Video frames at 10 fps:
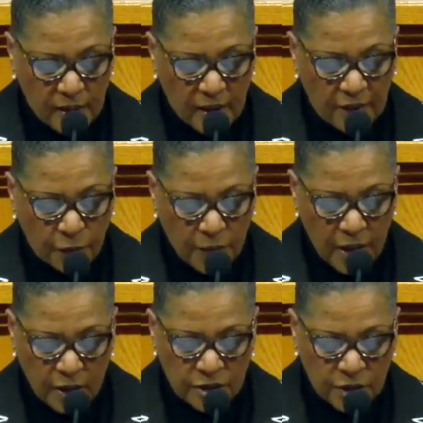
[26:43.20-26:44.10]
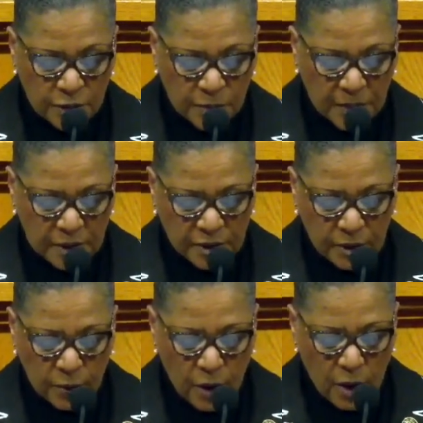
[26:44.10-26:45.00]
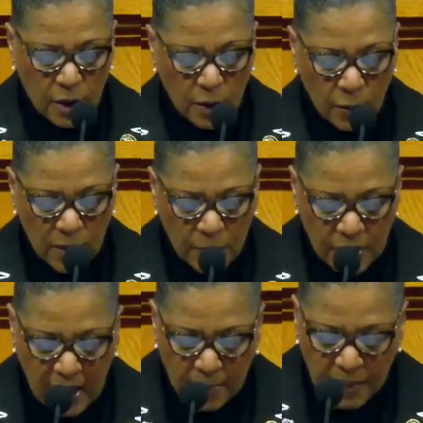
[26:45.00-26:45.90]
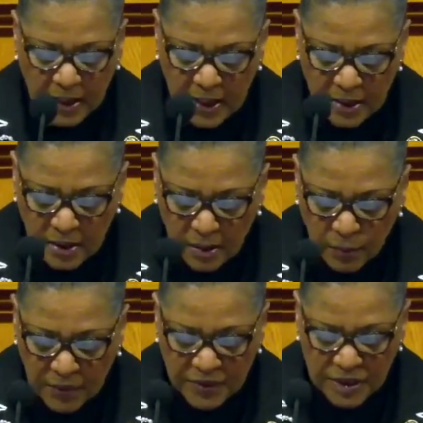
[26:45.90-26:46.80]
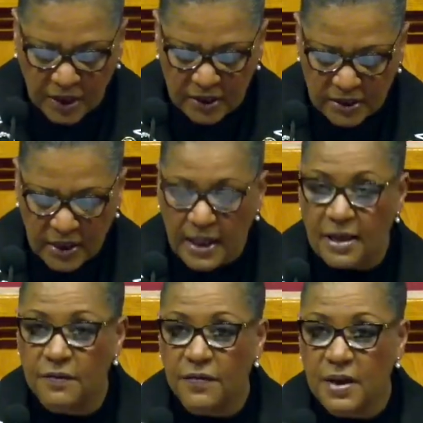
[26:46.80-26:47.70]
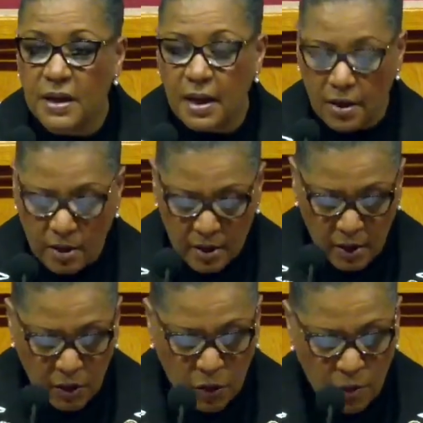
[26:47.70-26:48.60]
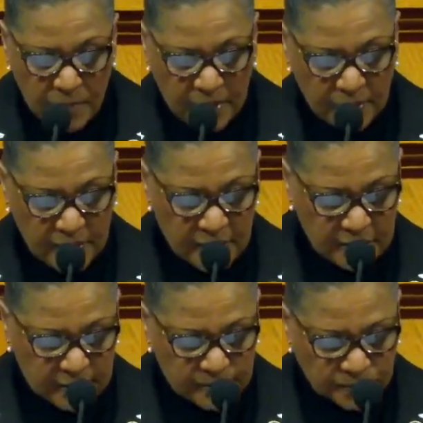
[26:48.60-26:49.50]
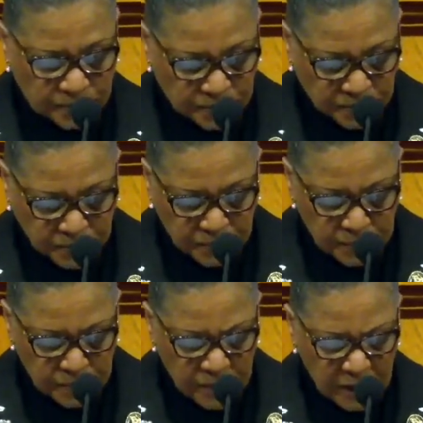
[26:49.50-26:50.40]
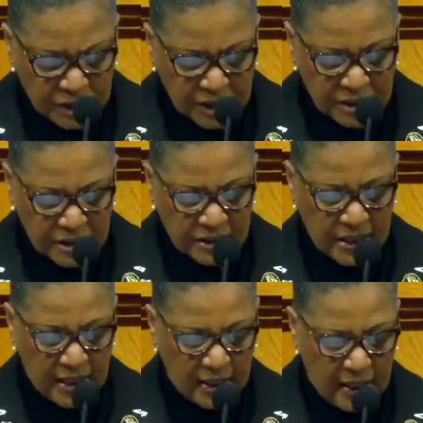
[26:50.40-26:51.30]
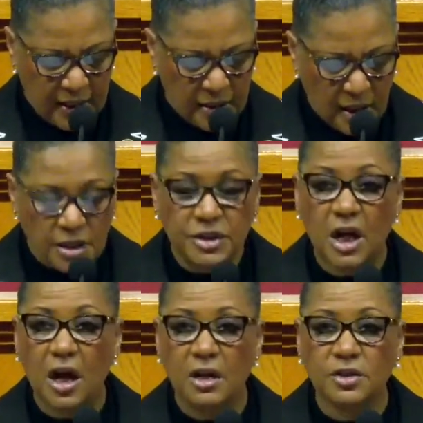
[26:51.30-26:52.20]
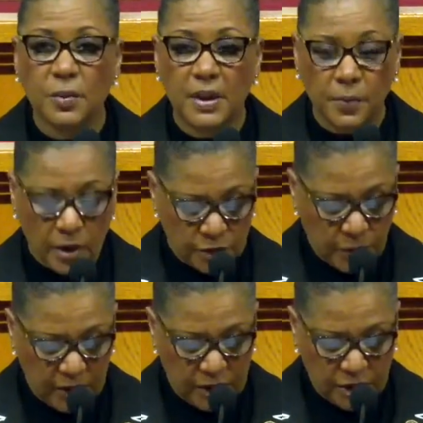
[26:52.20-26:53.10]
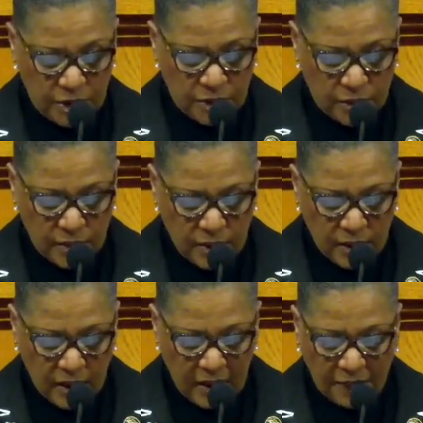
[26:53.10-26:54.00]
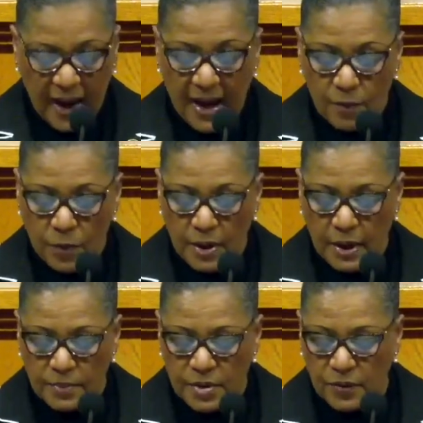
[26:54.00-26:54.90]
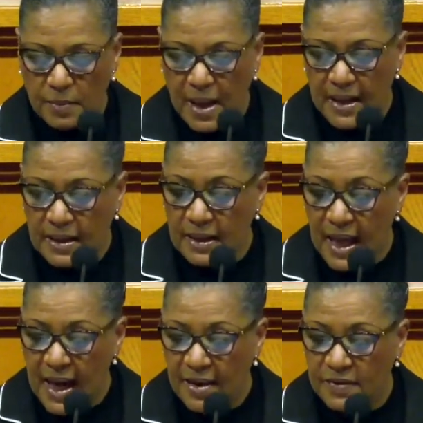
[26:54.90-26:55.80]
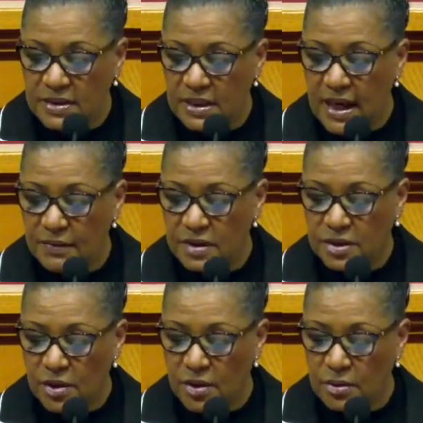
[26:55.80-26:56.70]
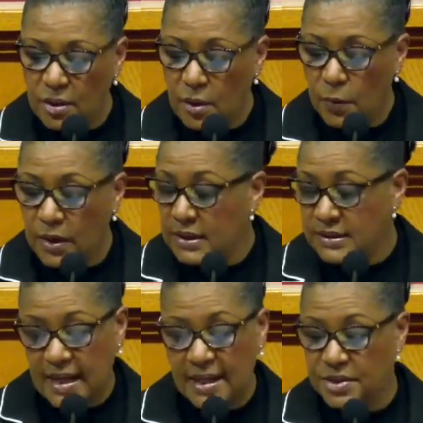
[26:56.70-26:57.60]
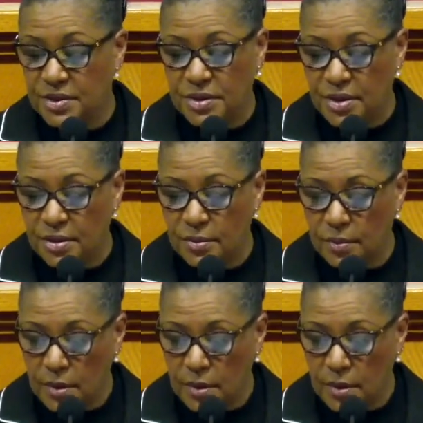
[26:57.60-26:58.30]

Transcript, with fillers: If we are so spiritual, we would not be eaten up with jealousy, envy, or bitterness. Jesus said in John 21 22, If I want him to remain alive until I return, what is that to you?